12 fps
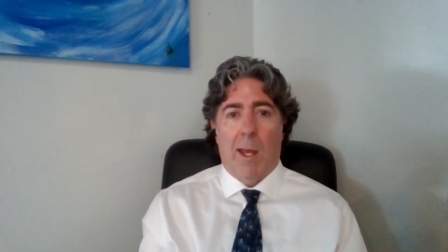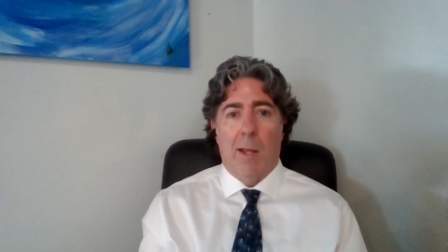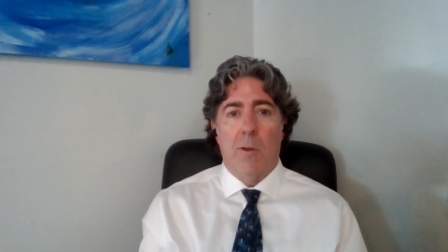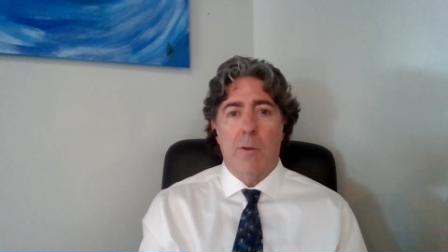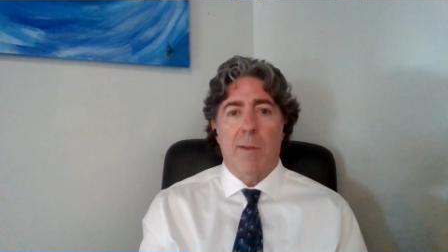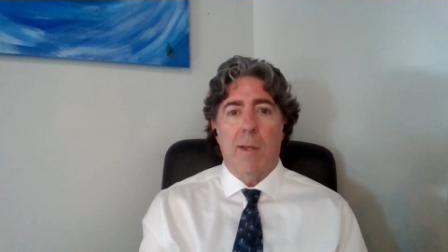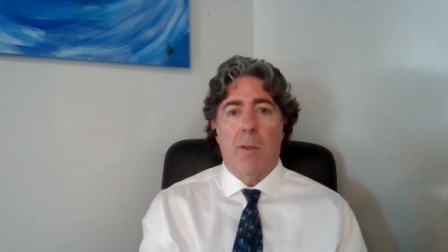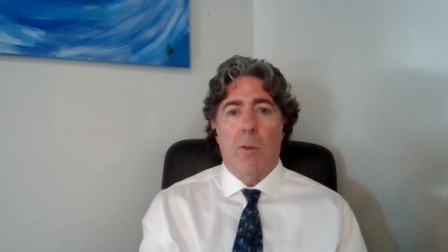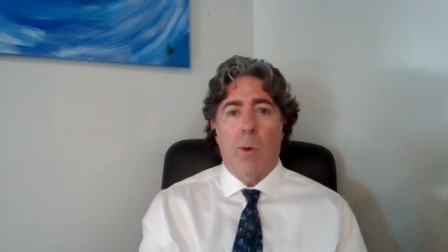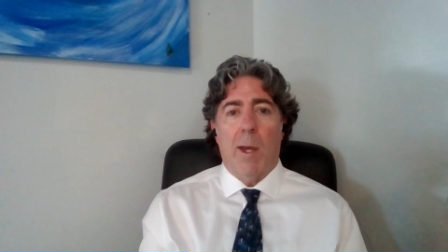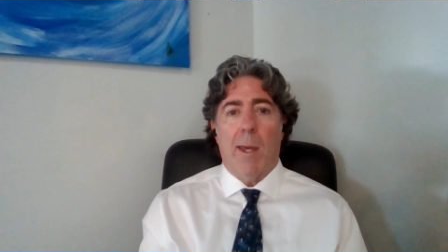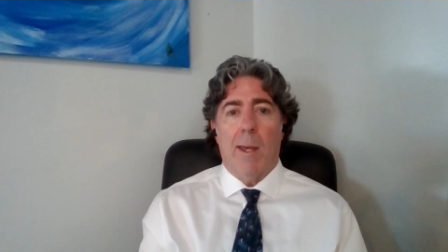and look the other
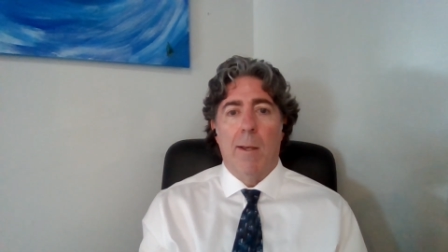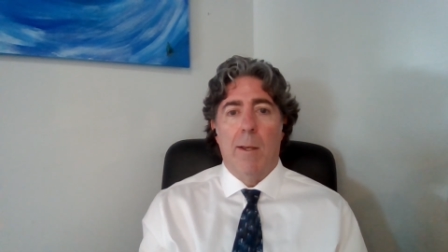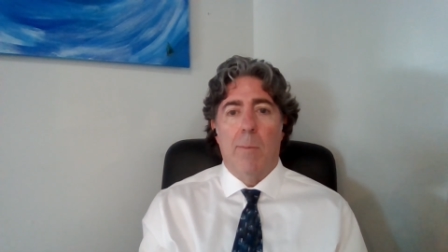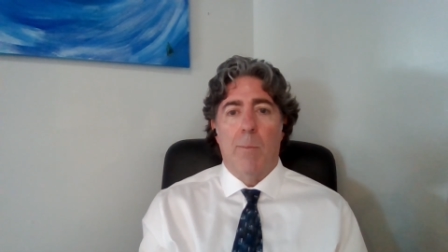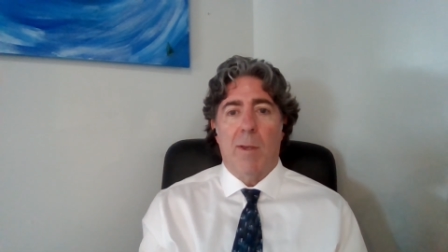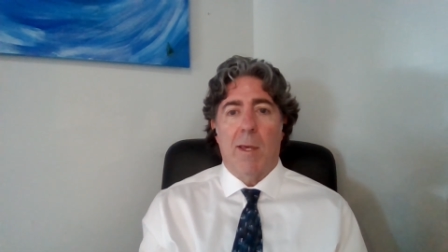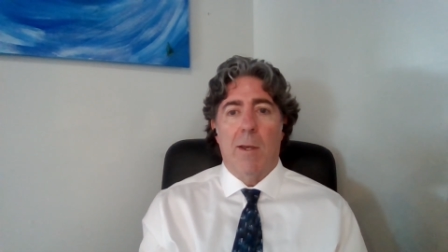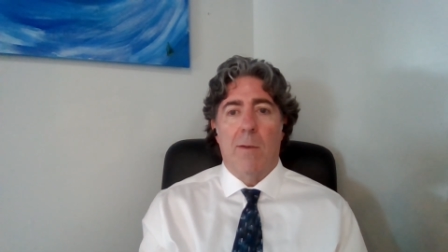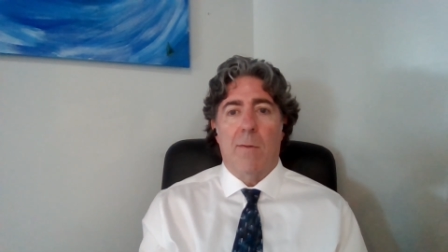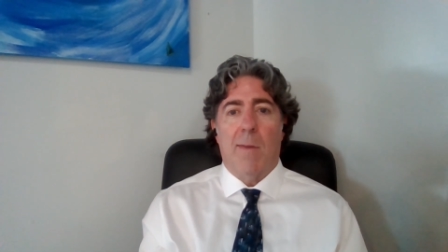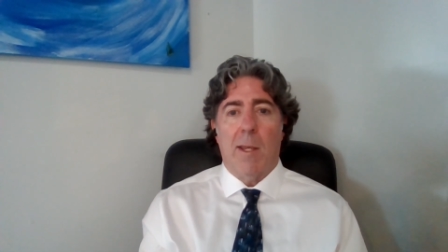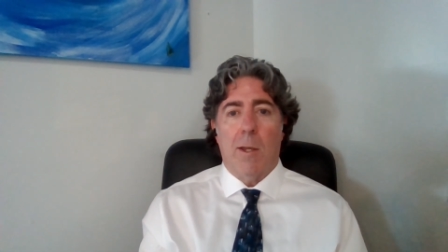way
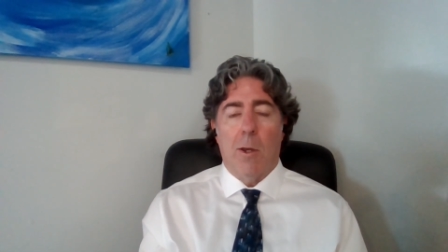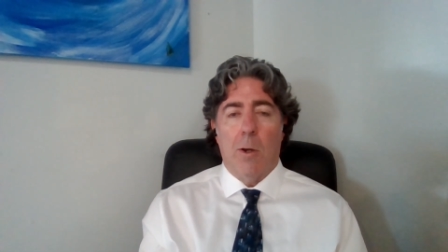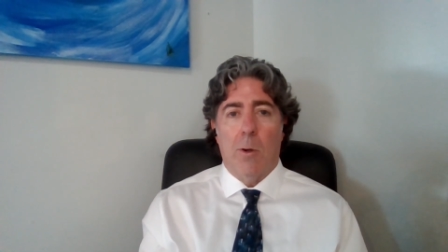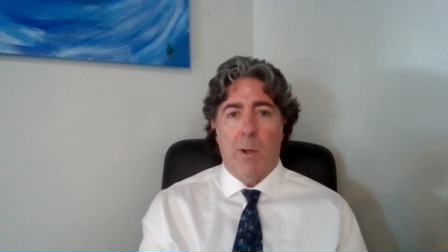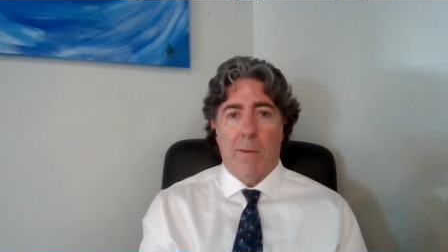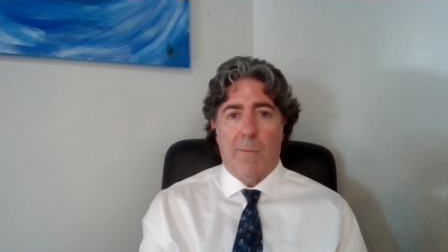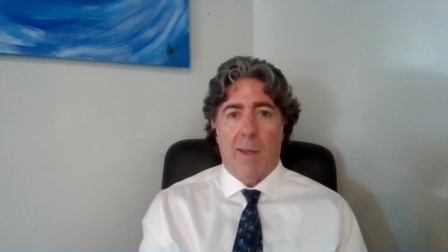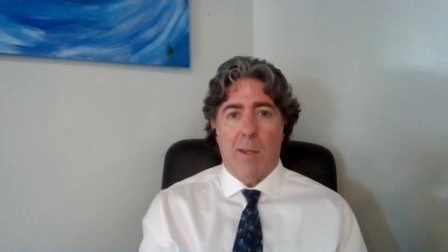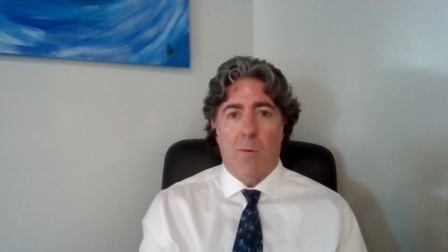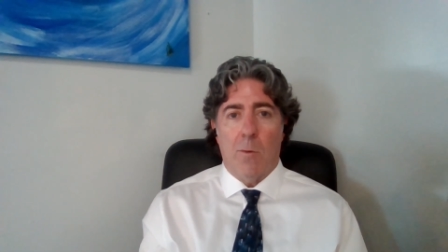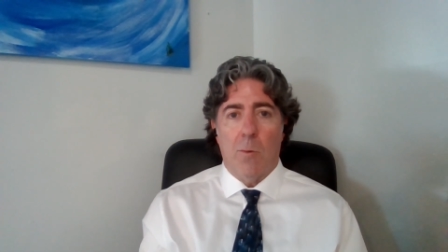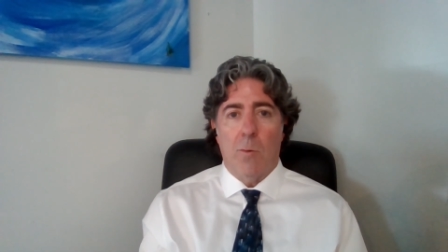because they know if they
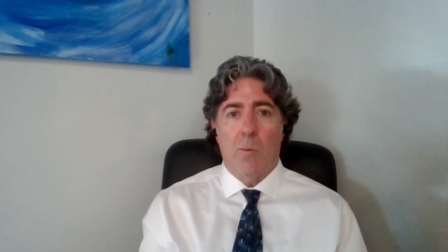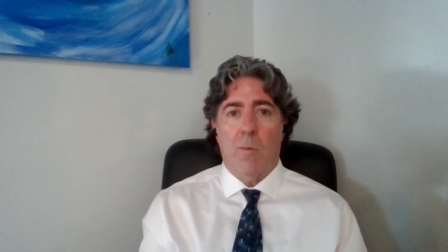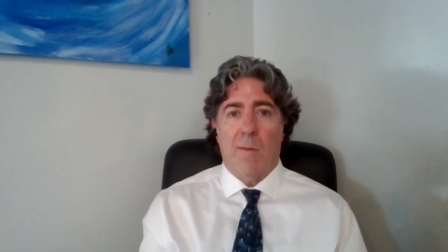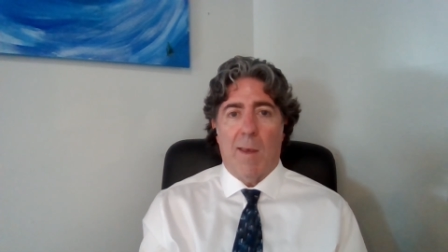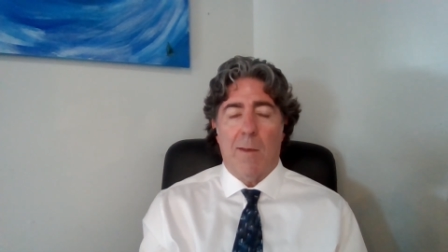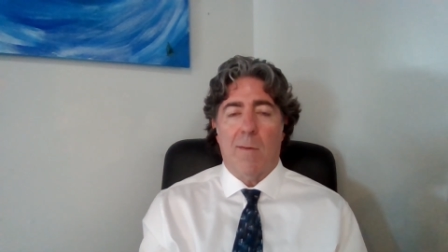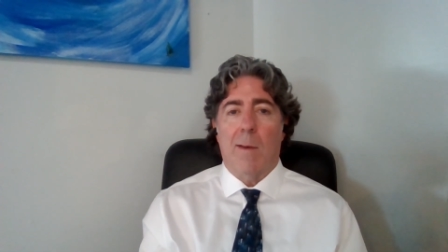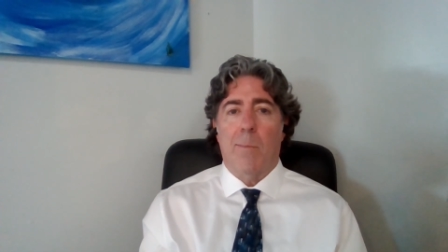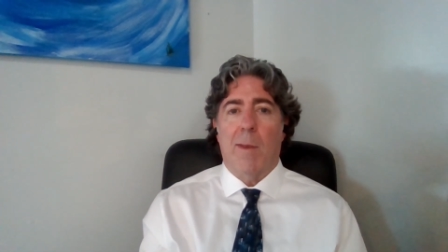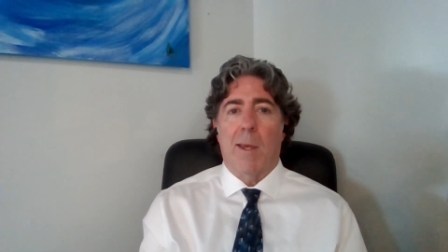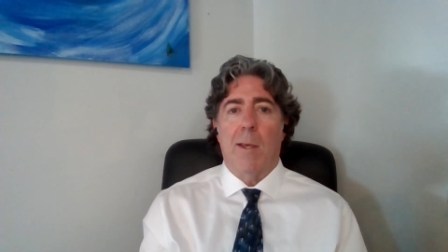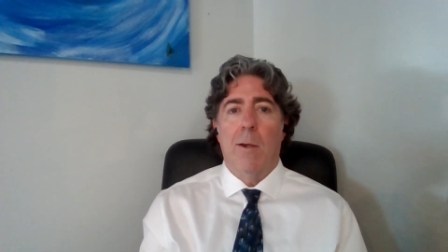do say
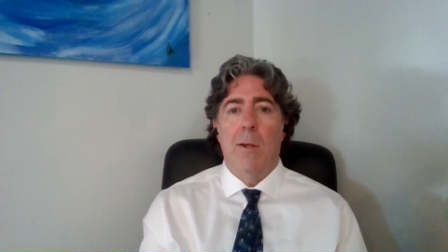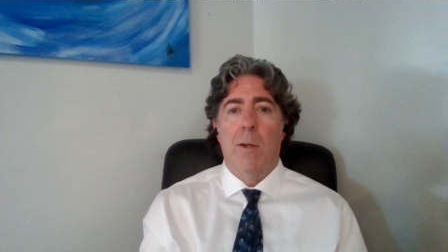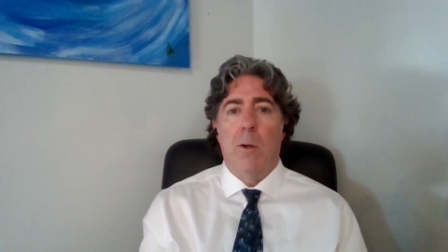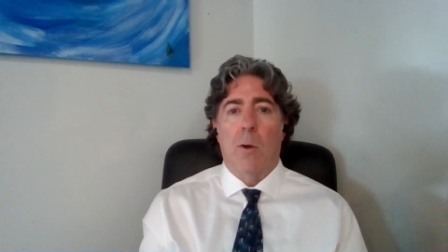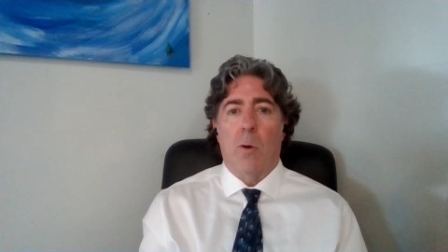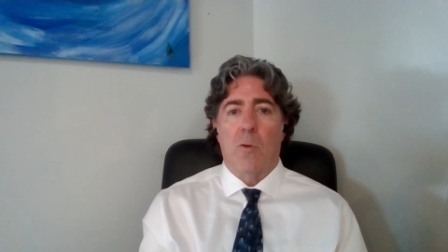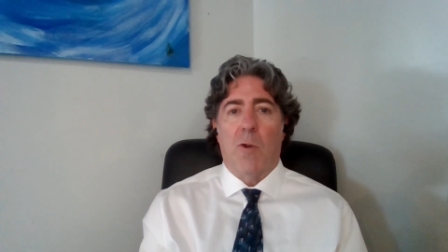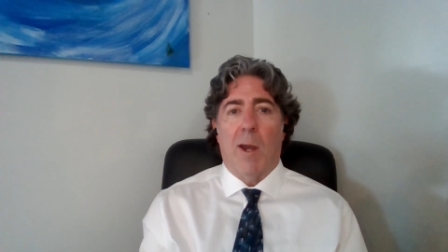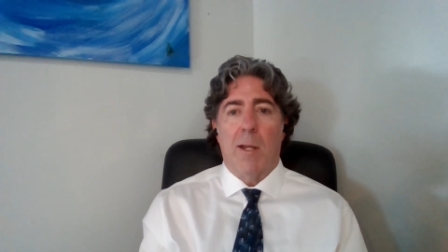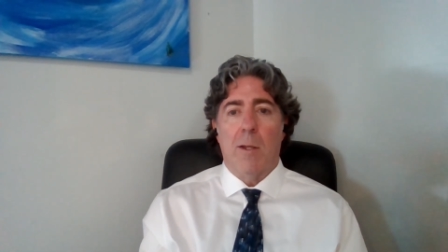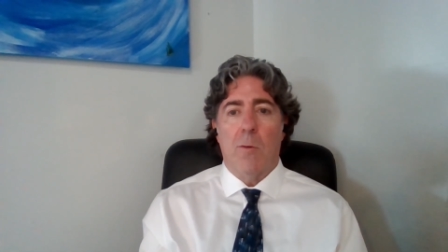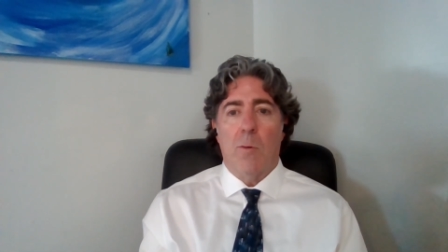something or
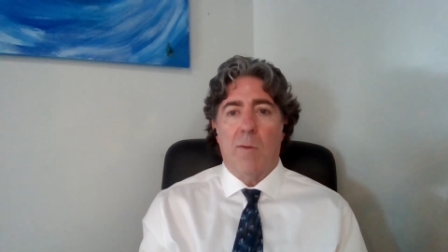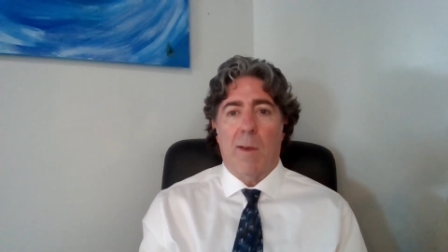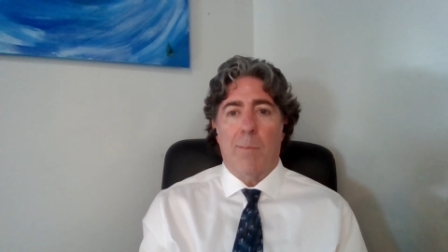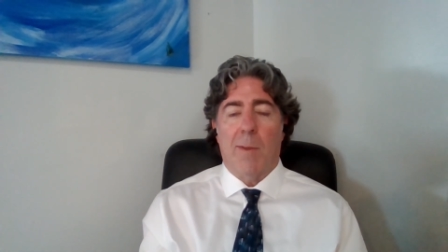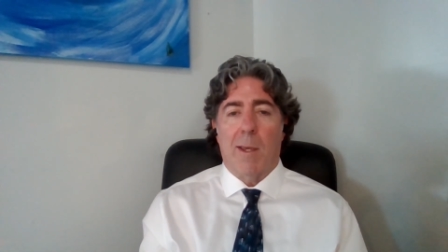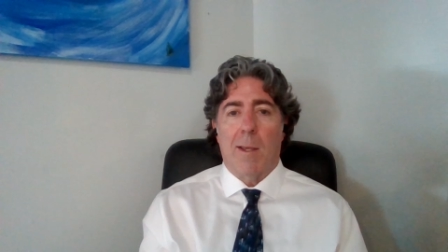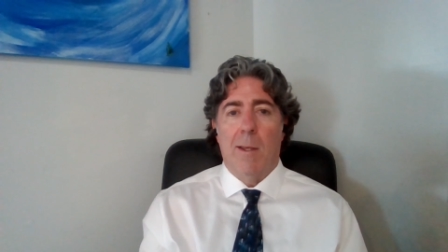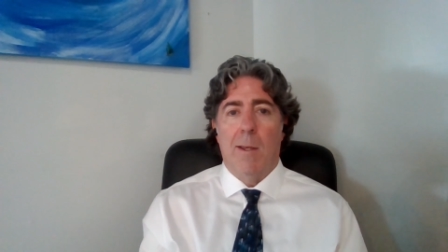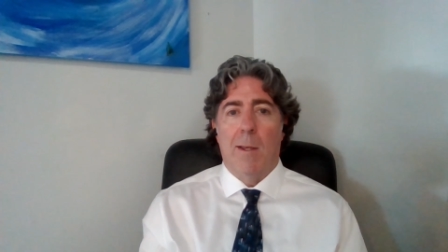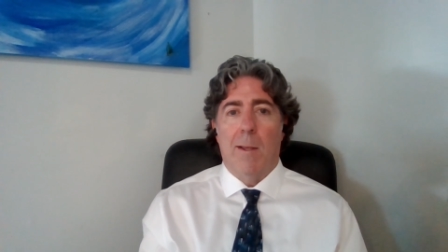try to do something,